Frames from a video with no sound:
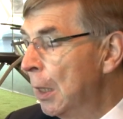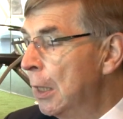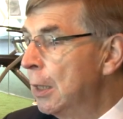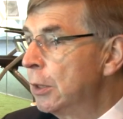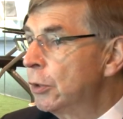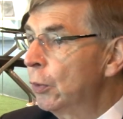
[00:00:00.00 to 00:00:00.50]

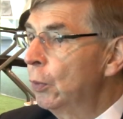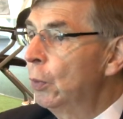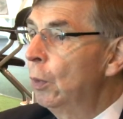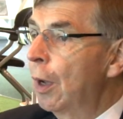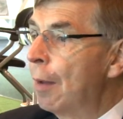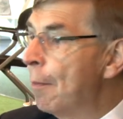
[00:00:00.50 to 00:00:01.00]
Mm.
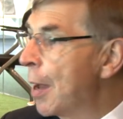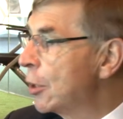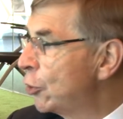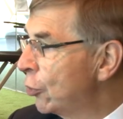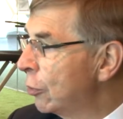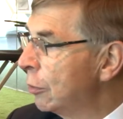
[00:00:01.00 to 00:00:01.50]
So
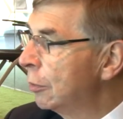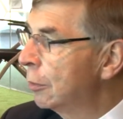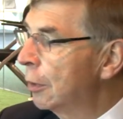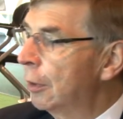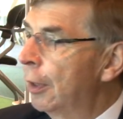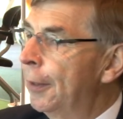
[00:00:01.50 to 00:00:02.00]

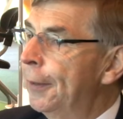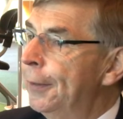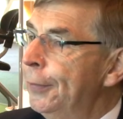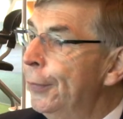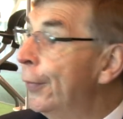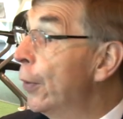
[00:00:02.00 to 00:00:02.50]
imagine uh,
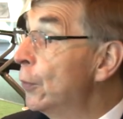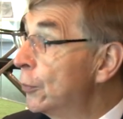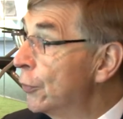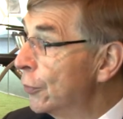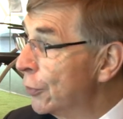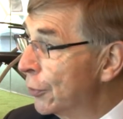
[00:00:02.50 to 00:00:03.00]
you go
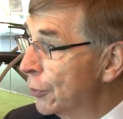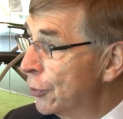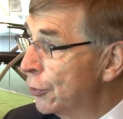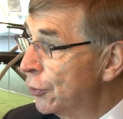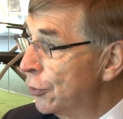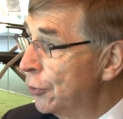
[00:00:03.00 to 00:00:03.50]
to the
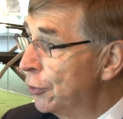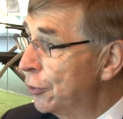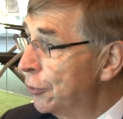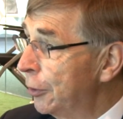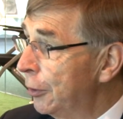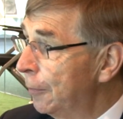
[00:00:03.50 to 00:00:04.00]
doctor's
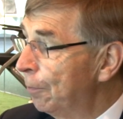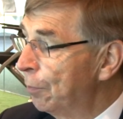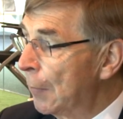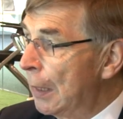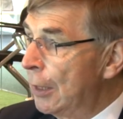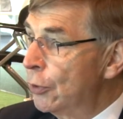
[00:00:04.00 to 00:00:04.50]
surgery yep.
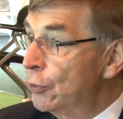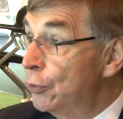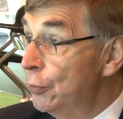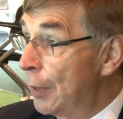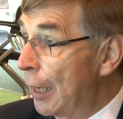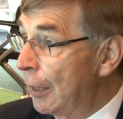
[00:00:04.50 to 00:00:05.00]

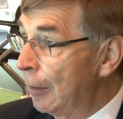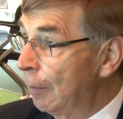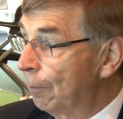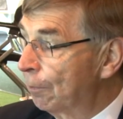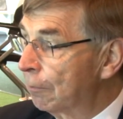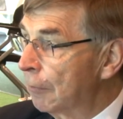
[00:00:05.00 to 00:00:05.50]
today
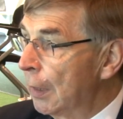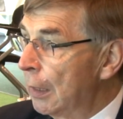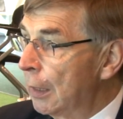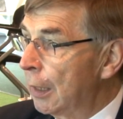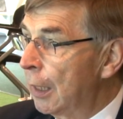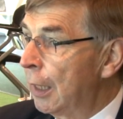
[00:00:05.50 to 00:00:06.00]

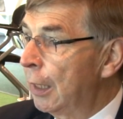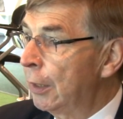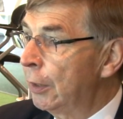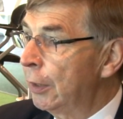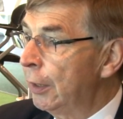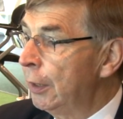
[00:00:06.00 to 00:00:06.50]

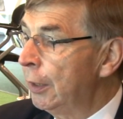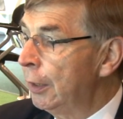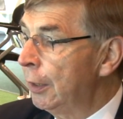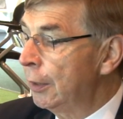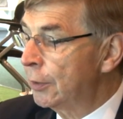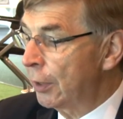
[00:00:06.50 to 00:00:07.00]
and
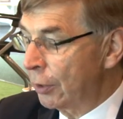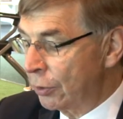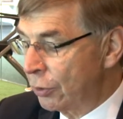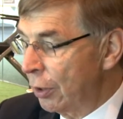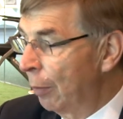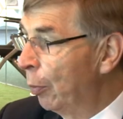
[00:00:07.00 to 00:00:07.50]
he
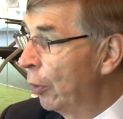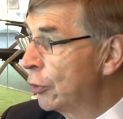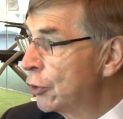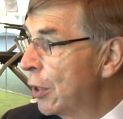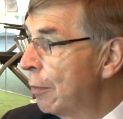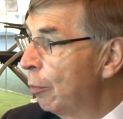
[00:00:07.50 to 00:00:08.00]
takes a
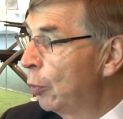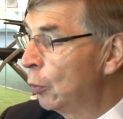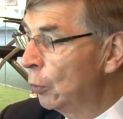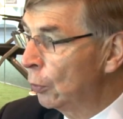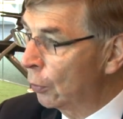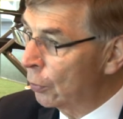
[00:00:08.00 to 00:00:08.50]
blood
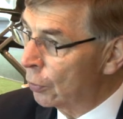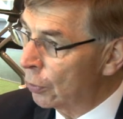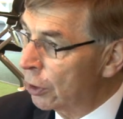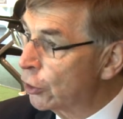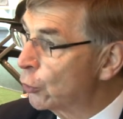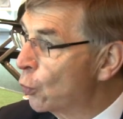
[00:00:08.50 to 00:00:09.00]
sample
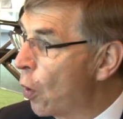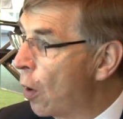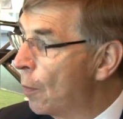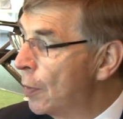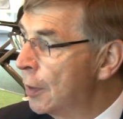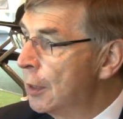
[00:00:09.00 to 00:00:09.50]
or a
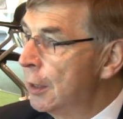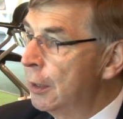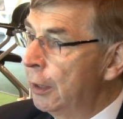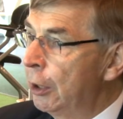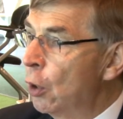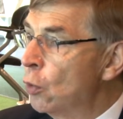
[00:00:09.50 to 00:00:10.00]
swab.
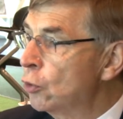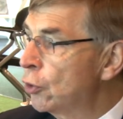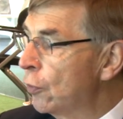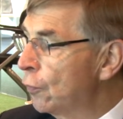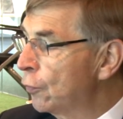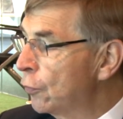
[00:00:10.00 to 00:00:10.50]
It goes
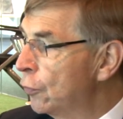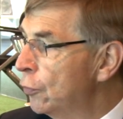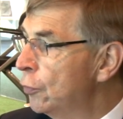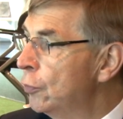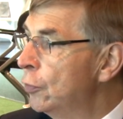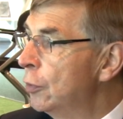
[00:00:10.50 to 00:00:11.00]
off
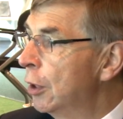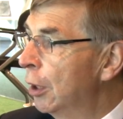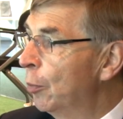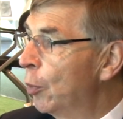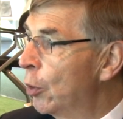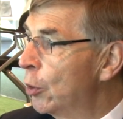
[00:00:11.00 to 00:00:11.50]
to a
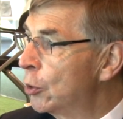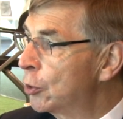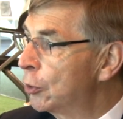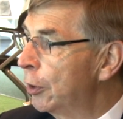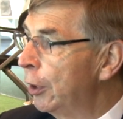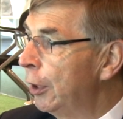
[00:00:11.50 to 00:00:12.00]

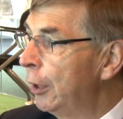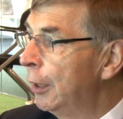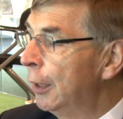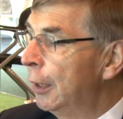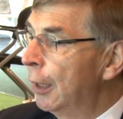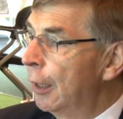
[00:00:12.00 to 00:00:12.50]
laboratory,
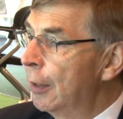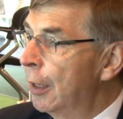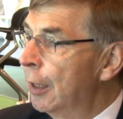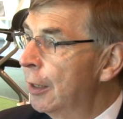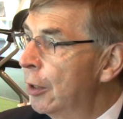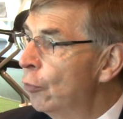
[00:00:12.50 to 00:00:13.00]

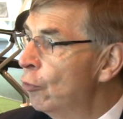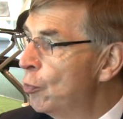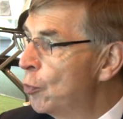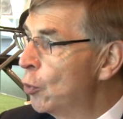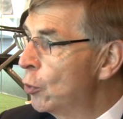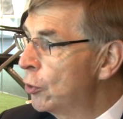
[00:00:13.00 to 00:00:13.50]
uh, a
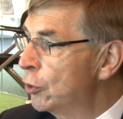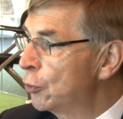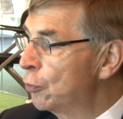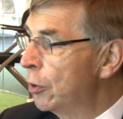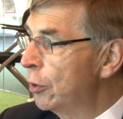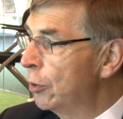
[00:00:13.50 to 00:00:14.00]
report is
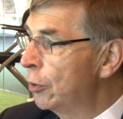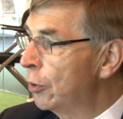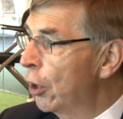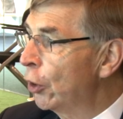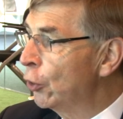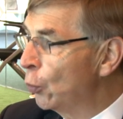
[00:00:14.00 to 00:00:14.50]
written,
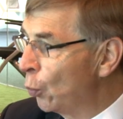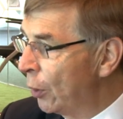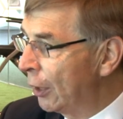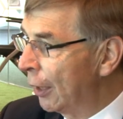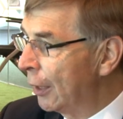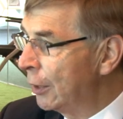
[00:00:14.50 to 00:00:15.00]
and a
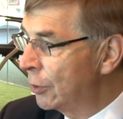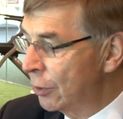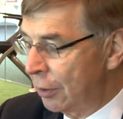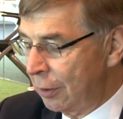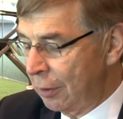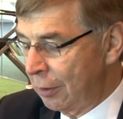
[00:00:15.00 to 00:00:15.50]
week
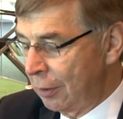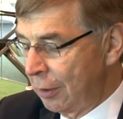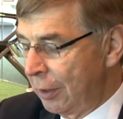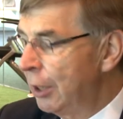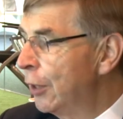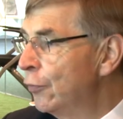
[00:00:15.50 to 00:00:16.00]
later
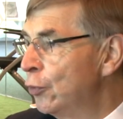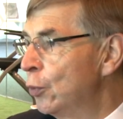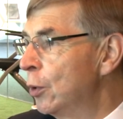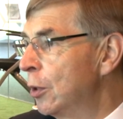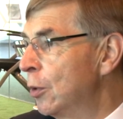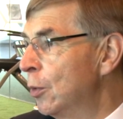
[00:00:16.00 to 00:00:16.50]
he gives
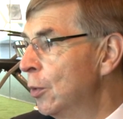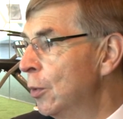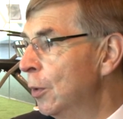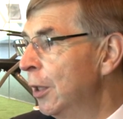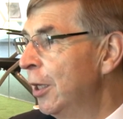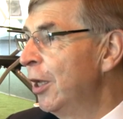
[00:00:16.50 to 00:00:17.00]
you a call. Yeah,
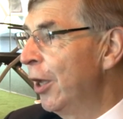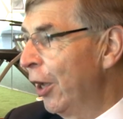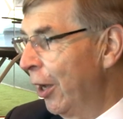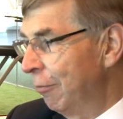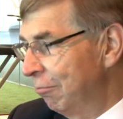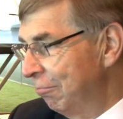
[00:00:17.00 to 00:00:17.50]
results
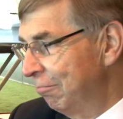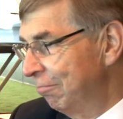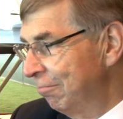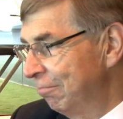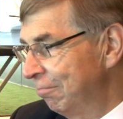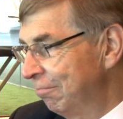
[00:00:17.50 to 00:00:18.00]
in that. Yeah.
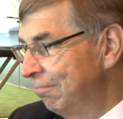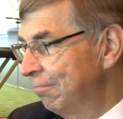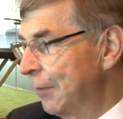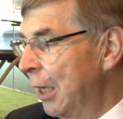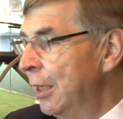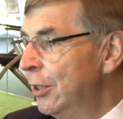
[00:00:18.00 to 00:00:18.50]

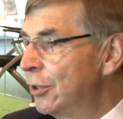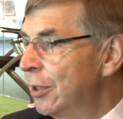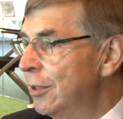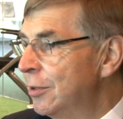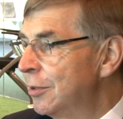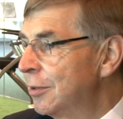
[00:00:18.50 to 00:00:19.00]
And he
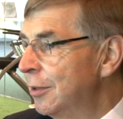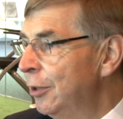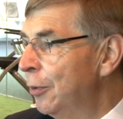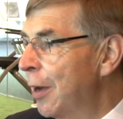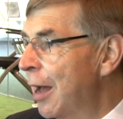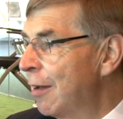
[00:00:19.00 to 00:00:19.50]
says,
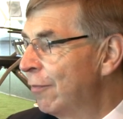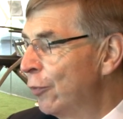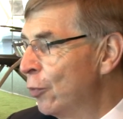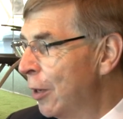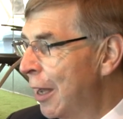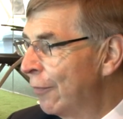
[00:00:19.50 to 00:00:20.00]
you have
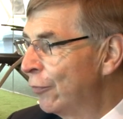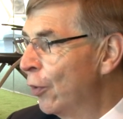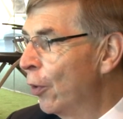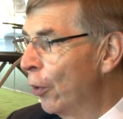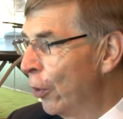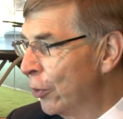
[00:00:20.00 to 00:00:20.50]
or have
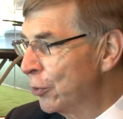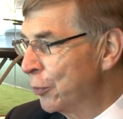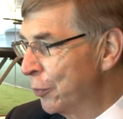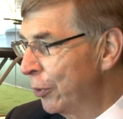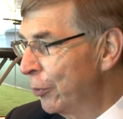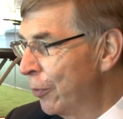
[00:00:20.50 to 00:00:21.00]
not got
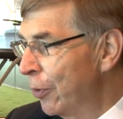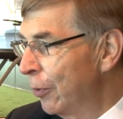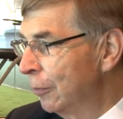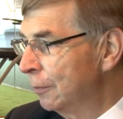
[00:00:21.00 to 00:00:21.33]
something wrong.